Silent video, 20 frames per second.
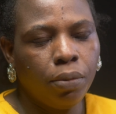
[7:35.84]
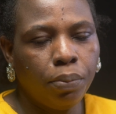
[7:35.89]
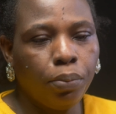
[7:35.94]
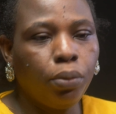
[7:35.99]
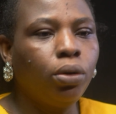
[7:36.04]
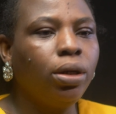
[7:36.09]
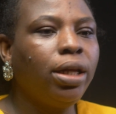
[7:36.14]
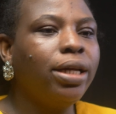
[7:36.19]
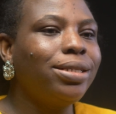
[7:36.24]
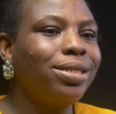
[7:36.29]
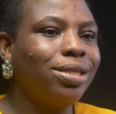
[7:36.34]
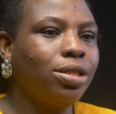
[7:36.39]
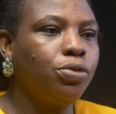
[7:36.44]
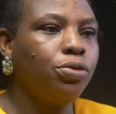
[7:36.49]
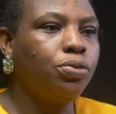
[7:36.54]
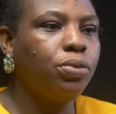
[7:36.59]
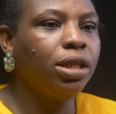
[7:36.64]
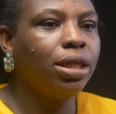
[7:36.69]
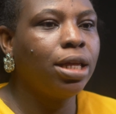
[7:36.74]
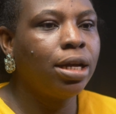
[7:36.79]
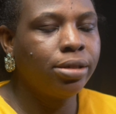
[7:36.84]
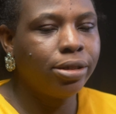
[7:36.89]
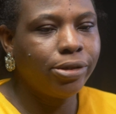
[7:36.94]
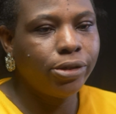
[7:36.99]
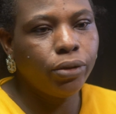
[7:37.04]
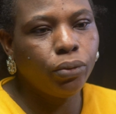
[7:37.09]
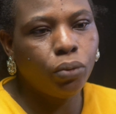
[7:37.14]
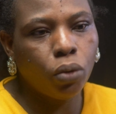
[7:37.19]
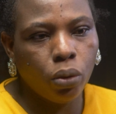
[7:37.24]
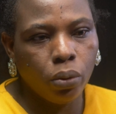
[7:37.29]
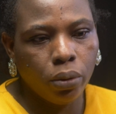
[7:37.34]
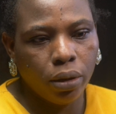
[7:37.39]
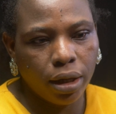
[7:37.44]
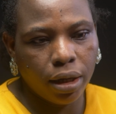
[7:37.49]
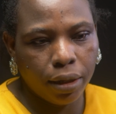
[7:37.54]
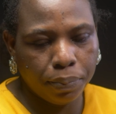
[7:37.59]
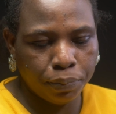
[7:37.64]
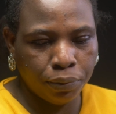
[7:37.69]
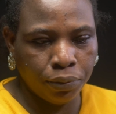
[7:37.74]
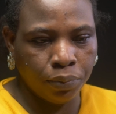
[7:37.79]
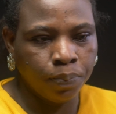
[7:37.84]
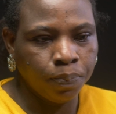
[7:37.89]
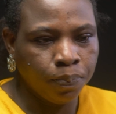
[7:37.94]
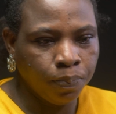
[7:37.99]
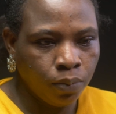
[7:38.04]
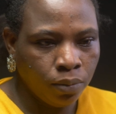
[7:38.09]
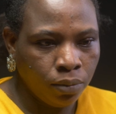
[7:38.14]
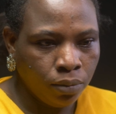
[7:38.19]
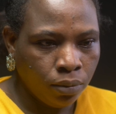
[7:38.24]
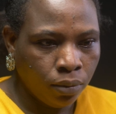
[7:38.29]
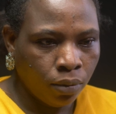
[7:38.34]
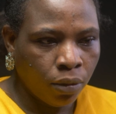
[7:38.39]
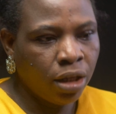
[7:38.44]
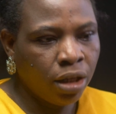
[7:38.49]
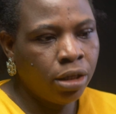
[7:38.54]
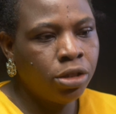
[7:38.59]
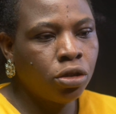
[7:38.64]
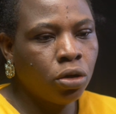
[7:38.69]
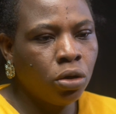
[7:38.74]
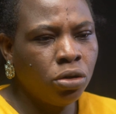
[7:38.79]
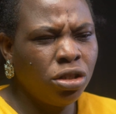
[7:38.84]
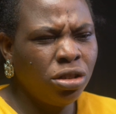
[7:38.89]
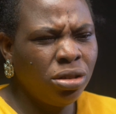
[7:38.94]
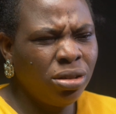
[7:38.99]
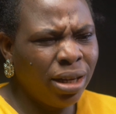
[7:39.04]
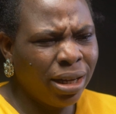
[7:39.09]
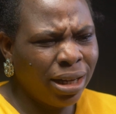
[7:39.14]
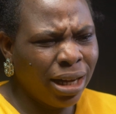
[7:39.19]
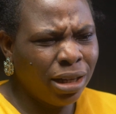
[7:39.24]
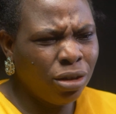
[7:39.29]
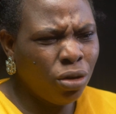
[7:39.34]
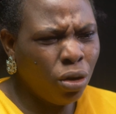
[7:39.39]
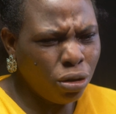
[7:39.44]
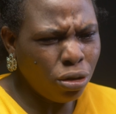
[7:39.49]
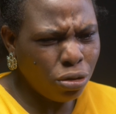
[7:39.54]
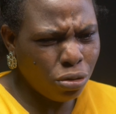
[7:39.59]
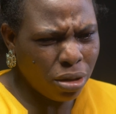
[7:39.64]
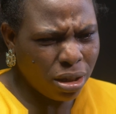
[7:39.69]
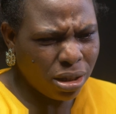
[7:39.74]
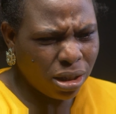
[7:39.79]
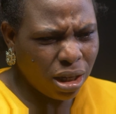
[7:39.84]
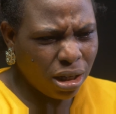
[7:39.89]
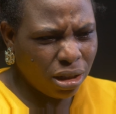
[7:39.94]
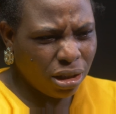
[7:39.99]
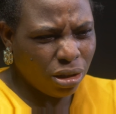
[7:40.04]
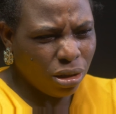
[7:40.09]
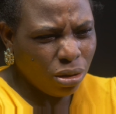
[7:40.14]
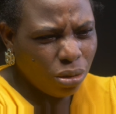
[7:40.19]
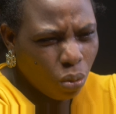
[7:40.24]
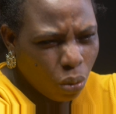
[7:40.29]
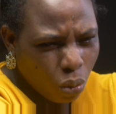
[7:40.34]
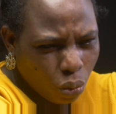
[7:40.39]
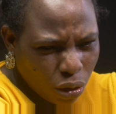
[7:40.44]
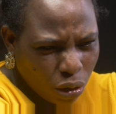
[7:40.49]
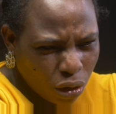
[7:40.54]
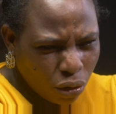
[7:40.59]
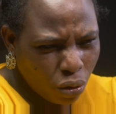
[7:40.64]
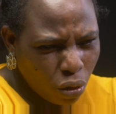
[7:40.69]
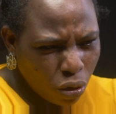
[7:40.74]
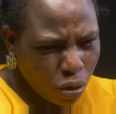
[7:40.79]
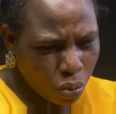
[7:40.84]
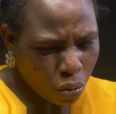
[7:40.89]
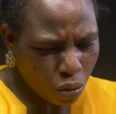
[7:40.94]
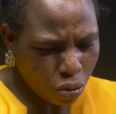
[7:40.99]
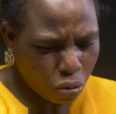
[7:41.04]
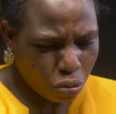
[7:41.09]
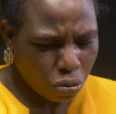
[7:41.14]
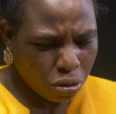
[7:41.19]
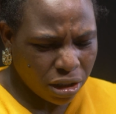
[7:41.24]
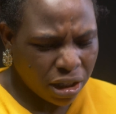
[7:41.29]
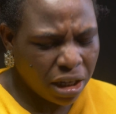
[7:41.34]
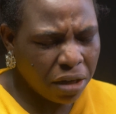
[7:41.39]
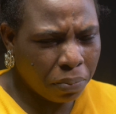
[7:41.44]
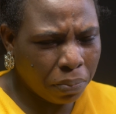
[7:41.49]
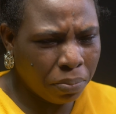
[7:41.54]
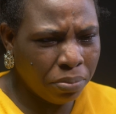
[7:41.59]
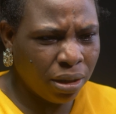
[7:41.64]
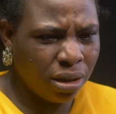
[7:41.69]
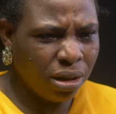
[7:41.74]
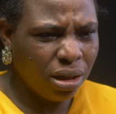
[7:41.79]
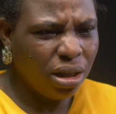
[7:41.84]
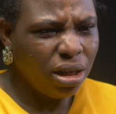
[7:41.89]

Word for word: but let's still wait and see what will happen. It continued that I got to a stage, the nurse wants to check me.